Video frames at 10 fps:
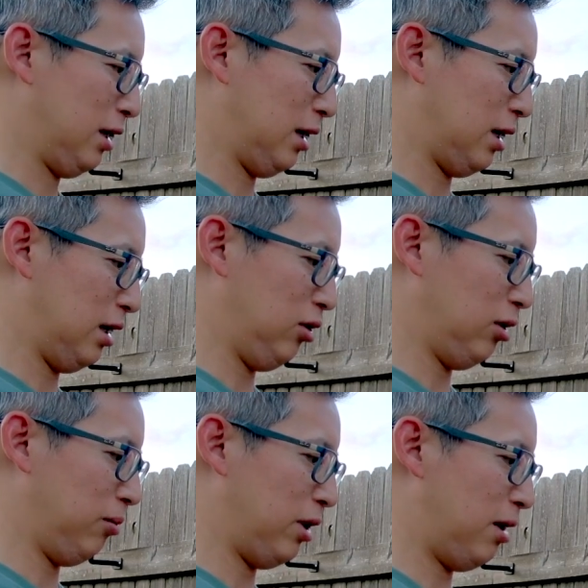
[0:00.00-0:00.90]
And you
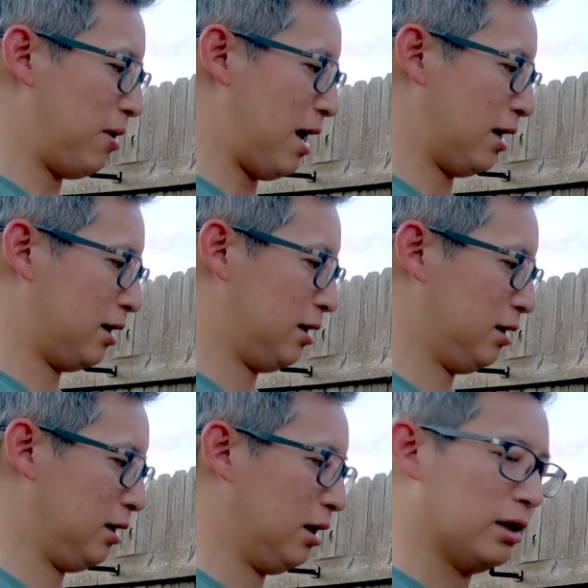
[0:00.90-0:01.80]
can play back.
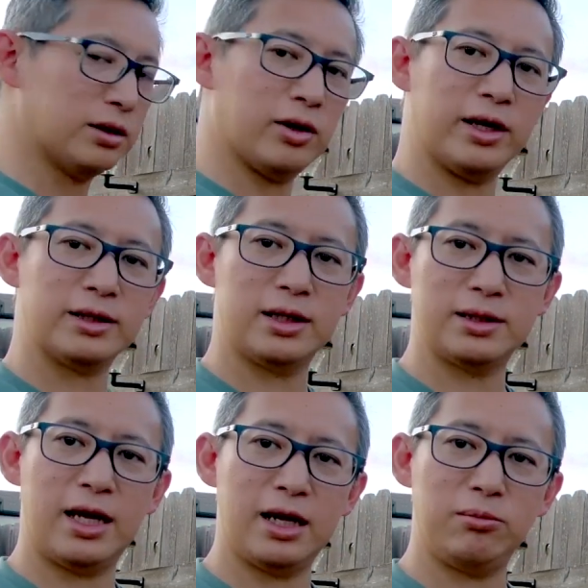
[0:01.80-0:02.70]
So I guess
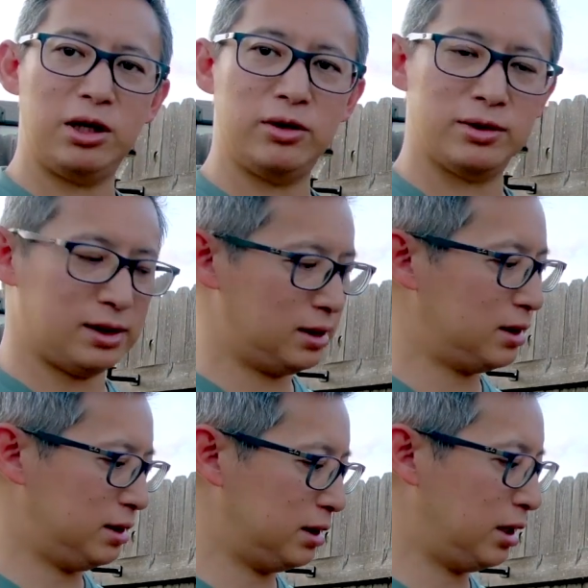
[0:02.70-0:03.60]
this can be used as
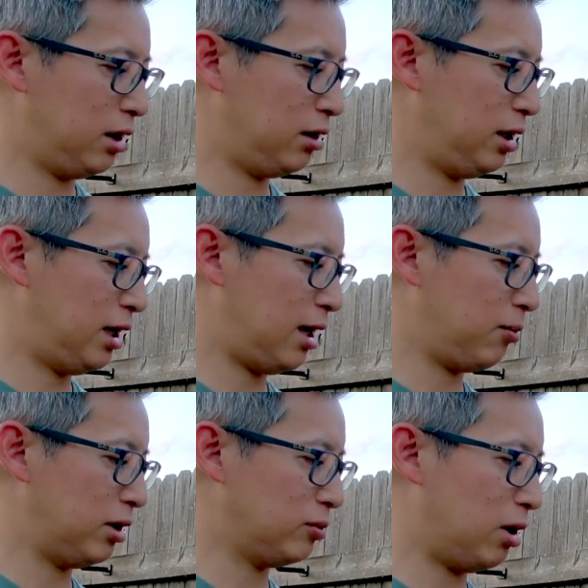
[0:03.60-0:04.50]
a security
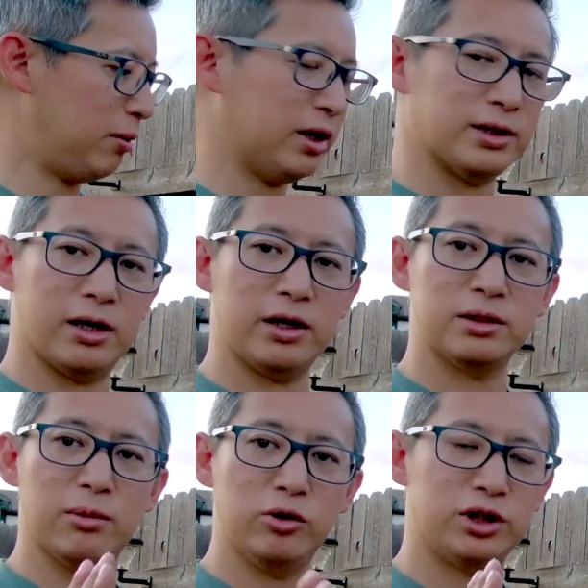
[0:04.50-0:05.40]
camera as well, because there
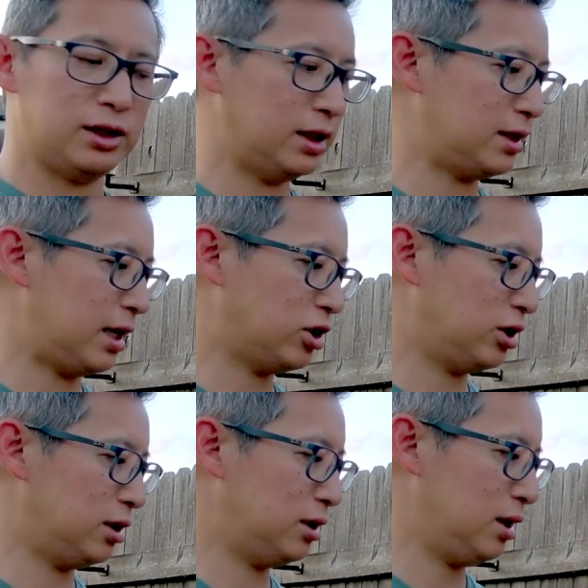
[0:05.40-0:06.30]
is motion
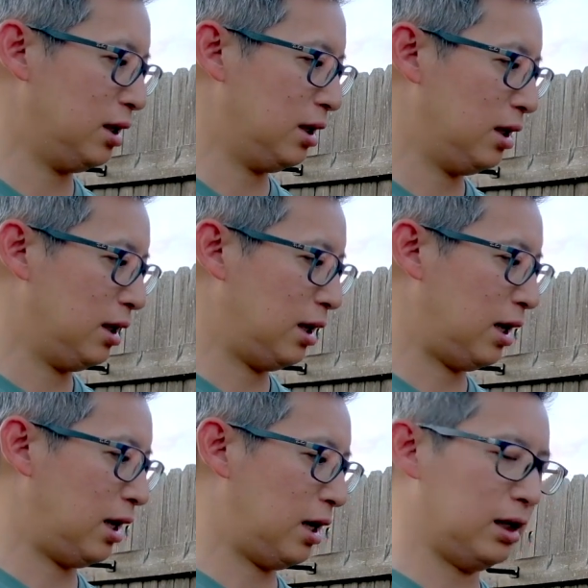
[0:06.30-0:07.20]
detection
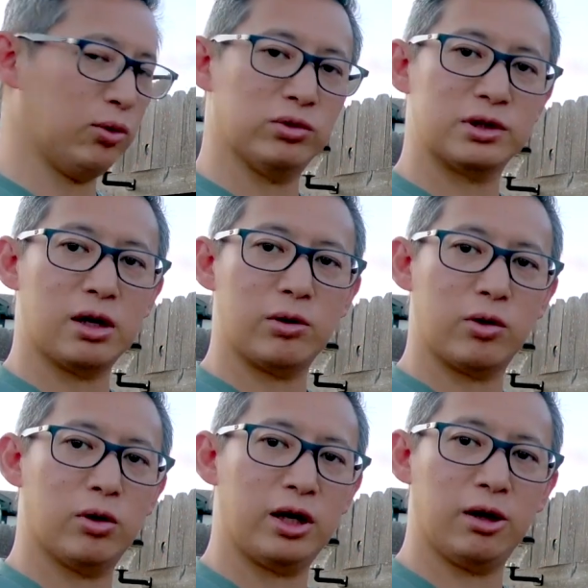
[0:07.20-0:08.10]
and it will start
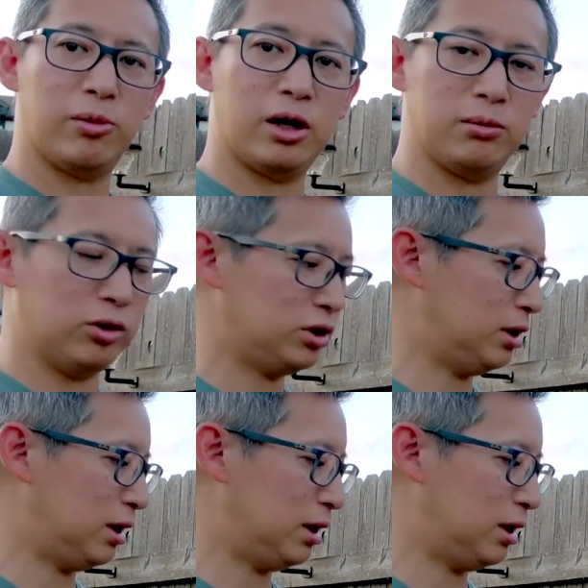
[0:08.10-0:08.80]
recording upon motion